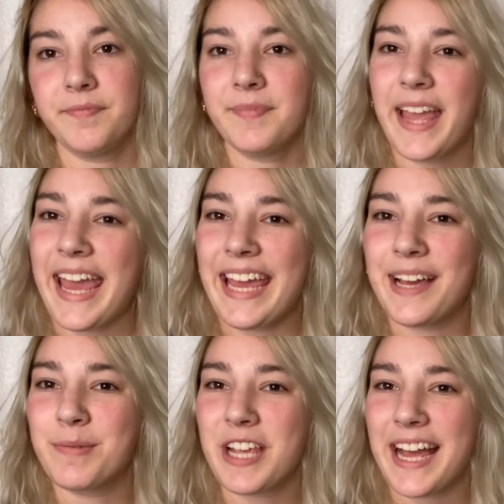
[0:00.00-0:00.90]
Hey,
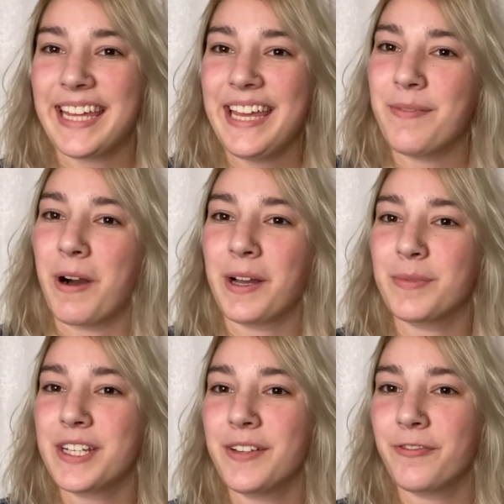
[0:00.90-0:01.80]
I'm Jackie and welcome
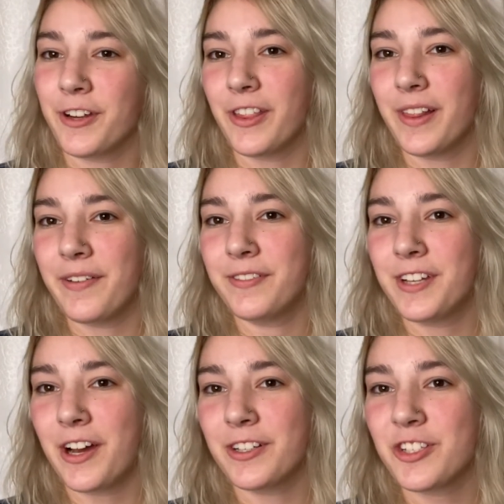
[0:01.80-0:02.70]
to For the Love of
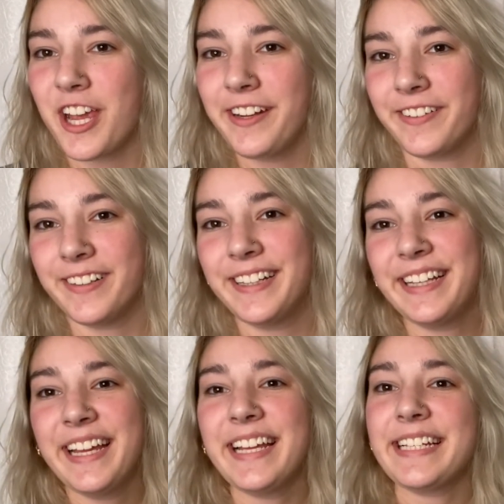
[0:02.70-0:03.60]
Dogs channel.
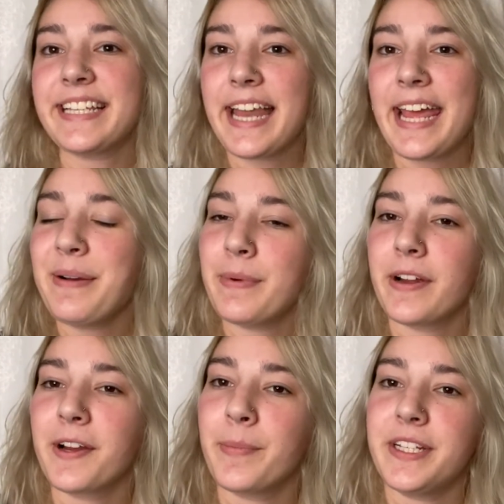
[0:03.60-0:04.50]
Today we
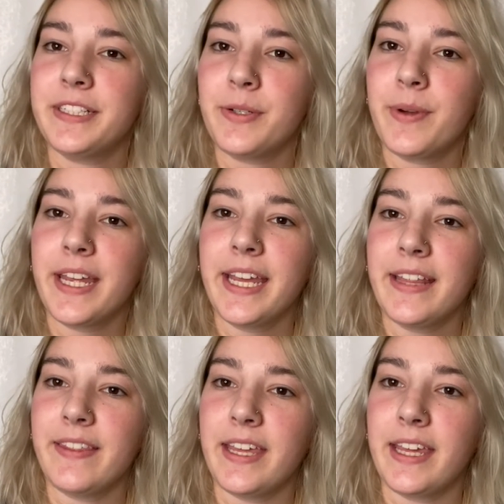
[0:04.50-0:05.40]
are going to be doing
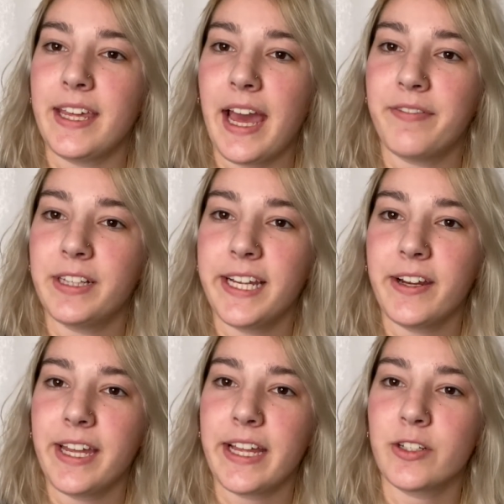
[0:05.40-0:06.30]
the
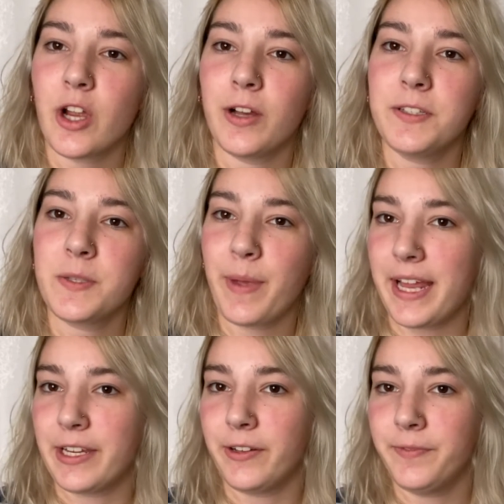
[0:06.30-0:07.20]
Cavalier King Charles
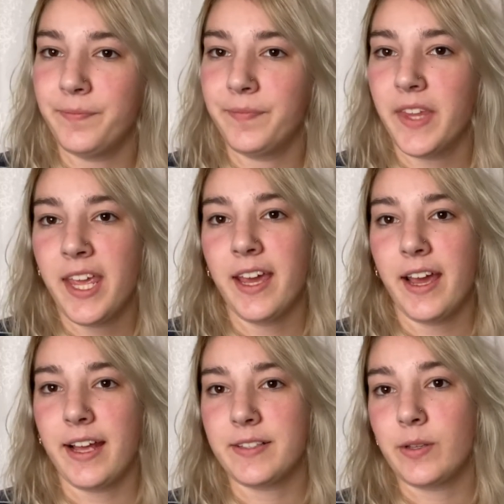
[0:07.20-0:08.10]
Spaniel.
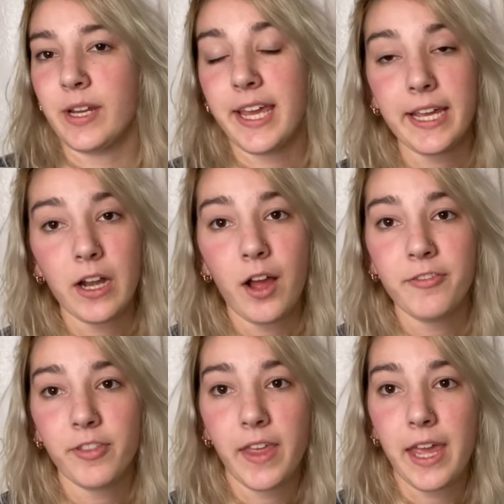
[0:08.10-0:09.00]
So to kick it
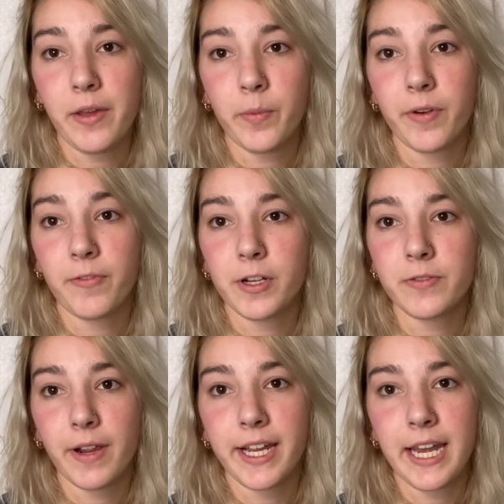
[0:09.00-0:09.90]
off, they were
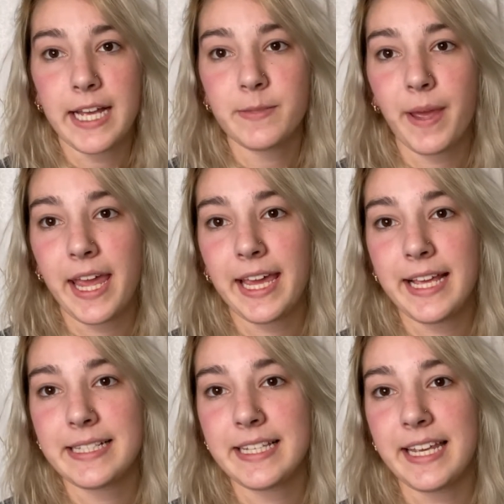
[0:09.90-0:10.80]
first recognized by
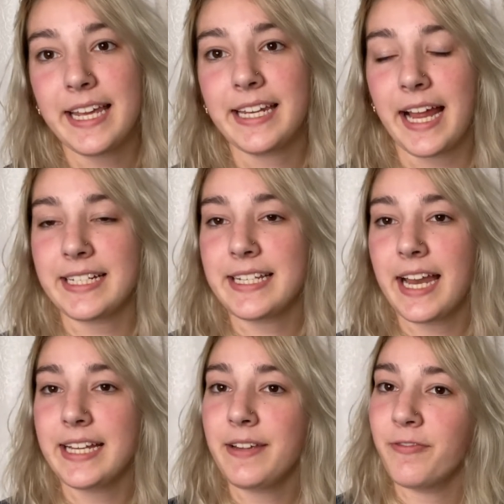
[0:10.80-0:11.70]
AKC in
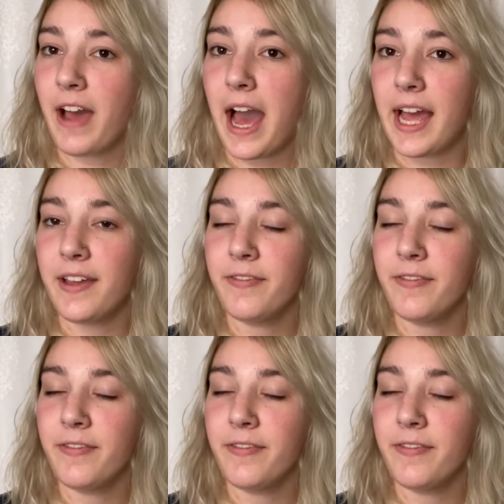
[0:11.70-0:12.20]
1995.